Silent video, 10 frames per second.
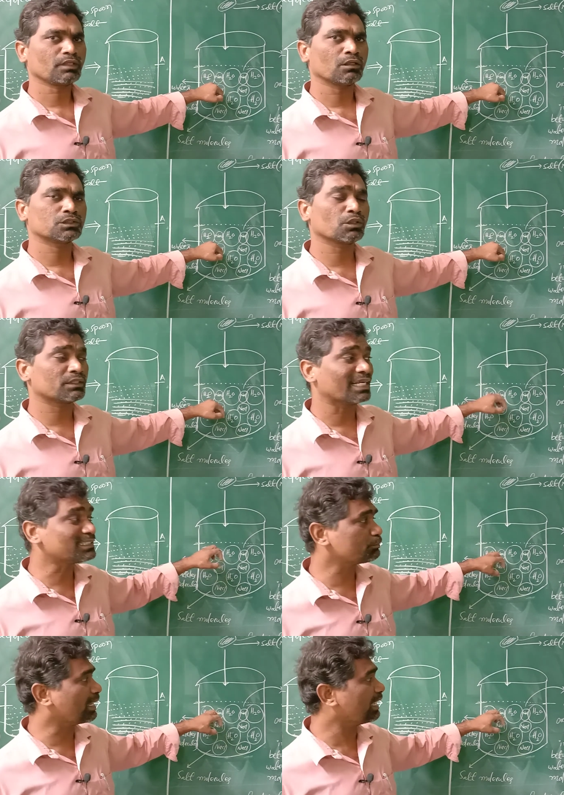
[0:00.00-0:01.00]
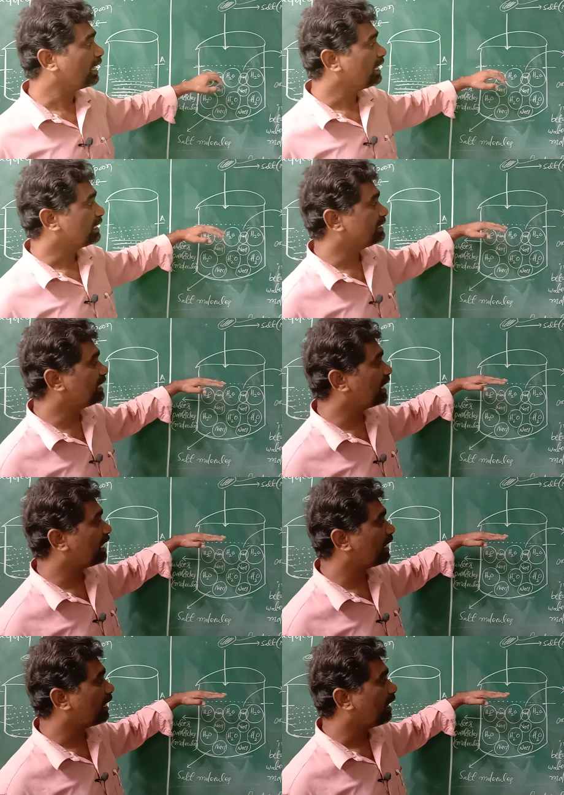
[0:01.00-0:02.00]
So that's why
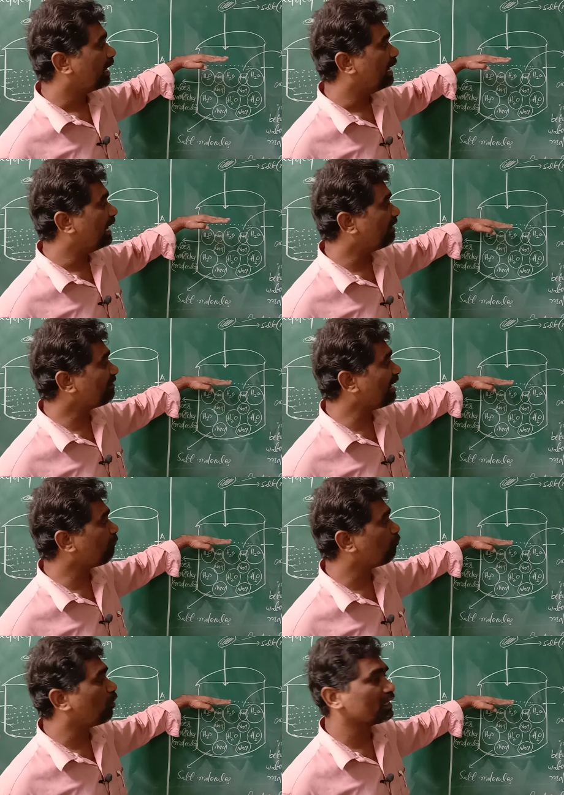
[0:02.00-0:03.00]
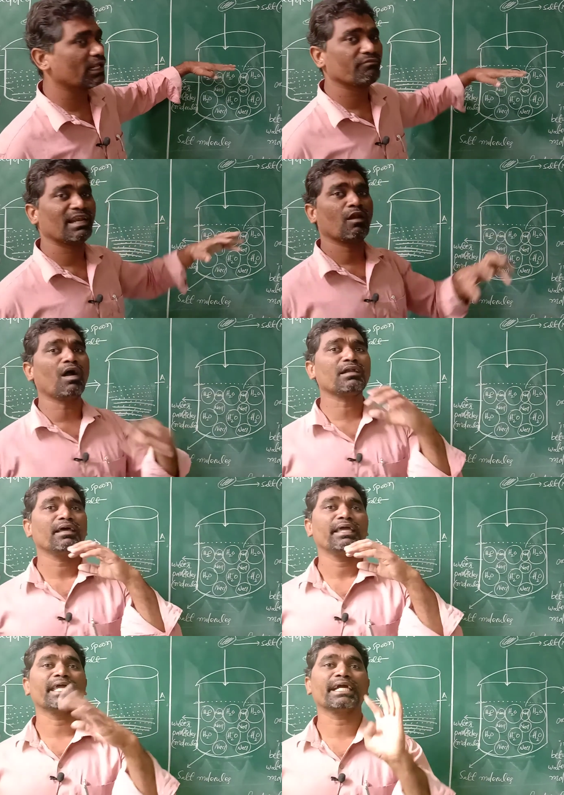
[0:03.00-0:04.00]
the level of water will
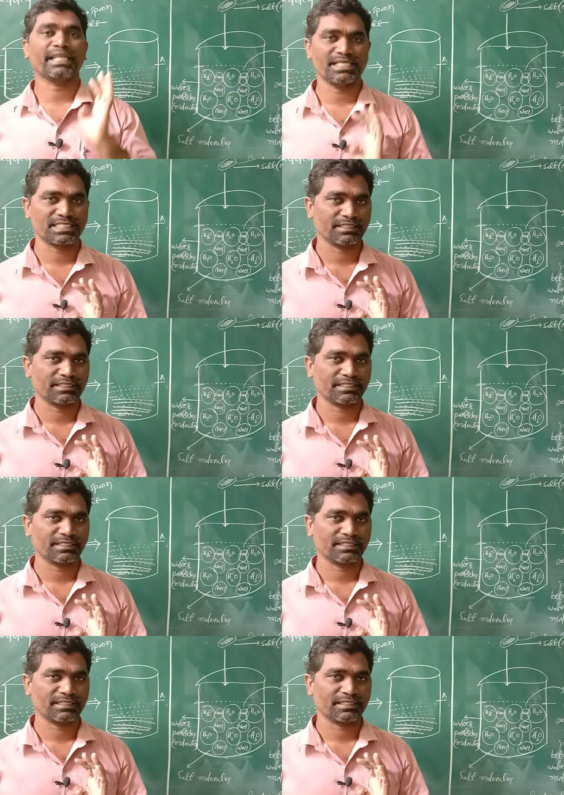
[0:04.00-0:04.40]
not increase.